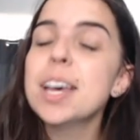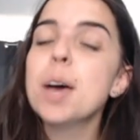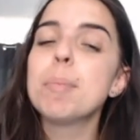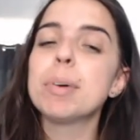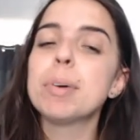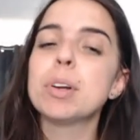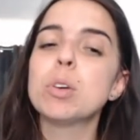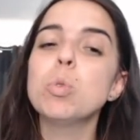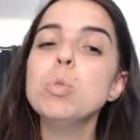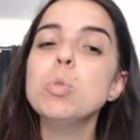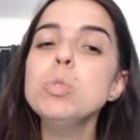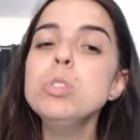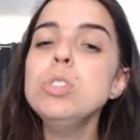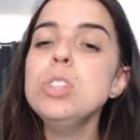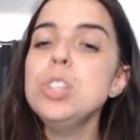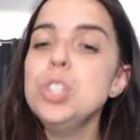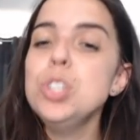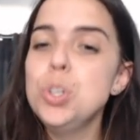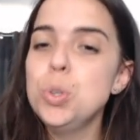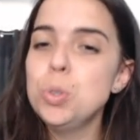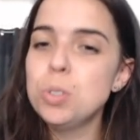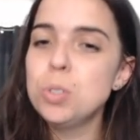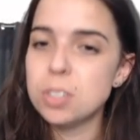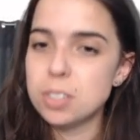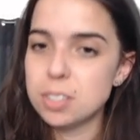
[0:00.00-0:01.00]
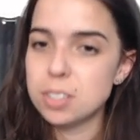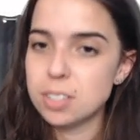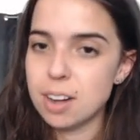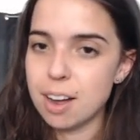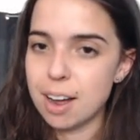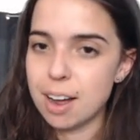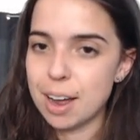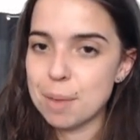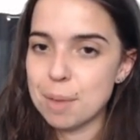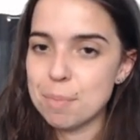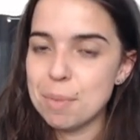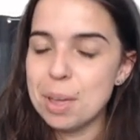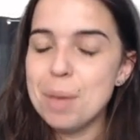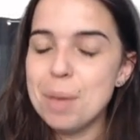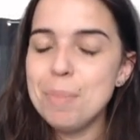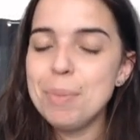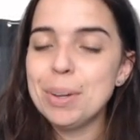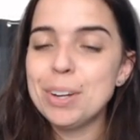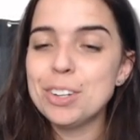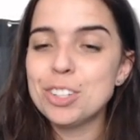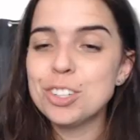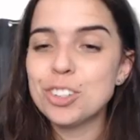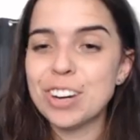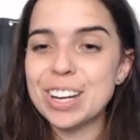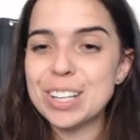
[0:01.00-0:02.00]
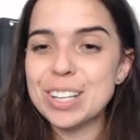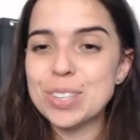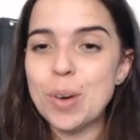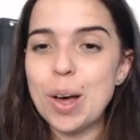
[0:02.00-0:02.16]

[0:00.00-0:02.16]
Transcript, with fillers: but it also uses time, because grade